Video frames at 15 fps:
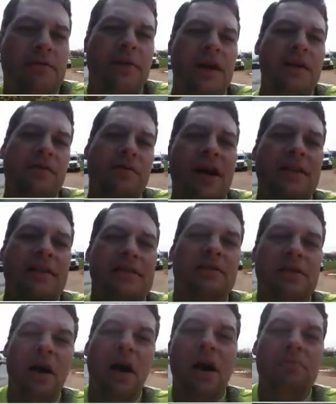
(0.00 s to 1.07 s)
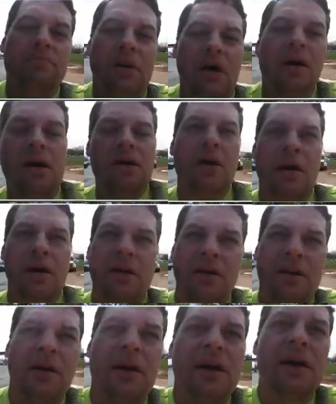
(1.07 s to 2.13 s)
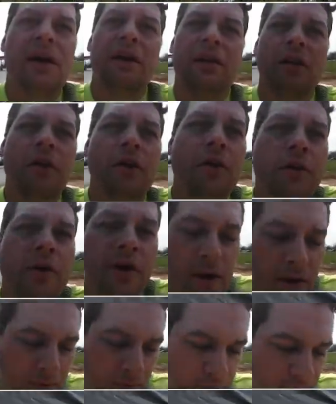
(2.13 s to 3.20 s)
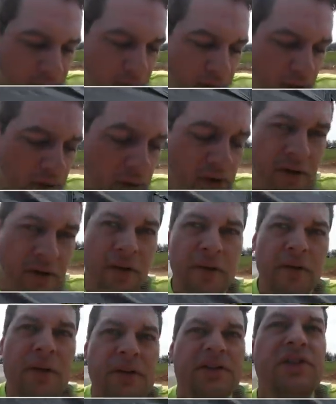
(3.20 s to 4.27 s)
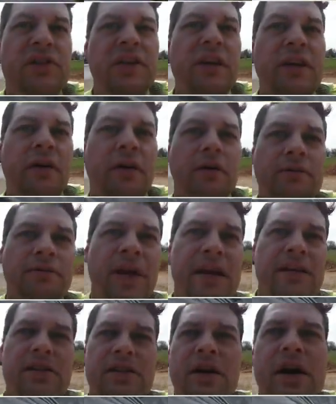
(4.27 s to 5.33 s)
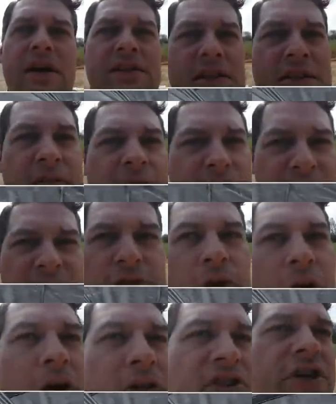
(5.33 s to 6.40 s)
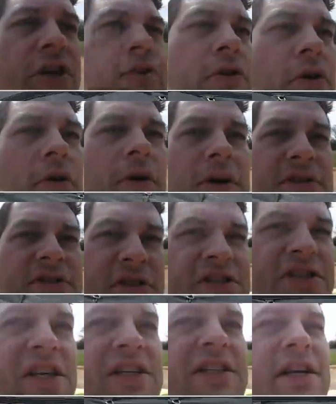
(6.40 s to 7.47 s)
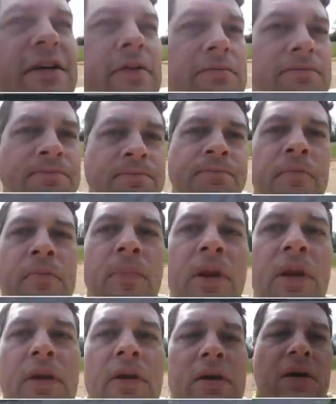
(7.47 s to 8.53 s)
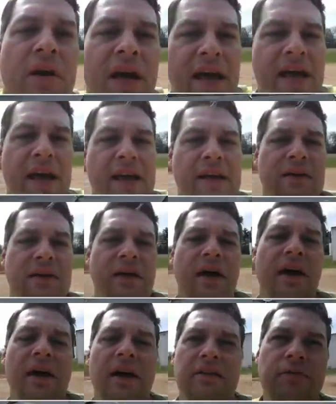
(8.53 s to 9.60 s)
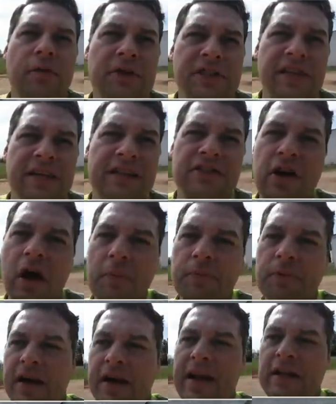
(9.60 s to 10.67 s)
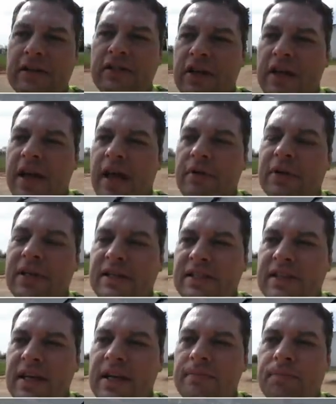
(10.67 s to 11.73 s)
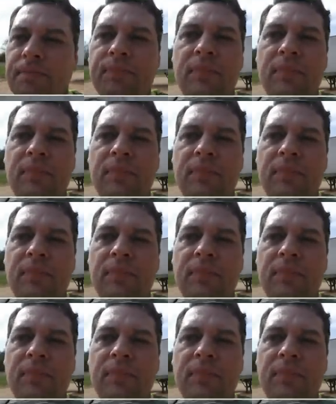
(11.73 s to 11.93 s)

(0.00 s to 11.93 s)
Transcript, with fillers: I've kind of got this oblong load of steel. And these are all steel coils, there's six of them. And uh, unfortunately, it's tarped right now, so you can't really see it.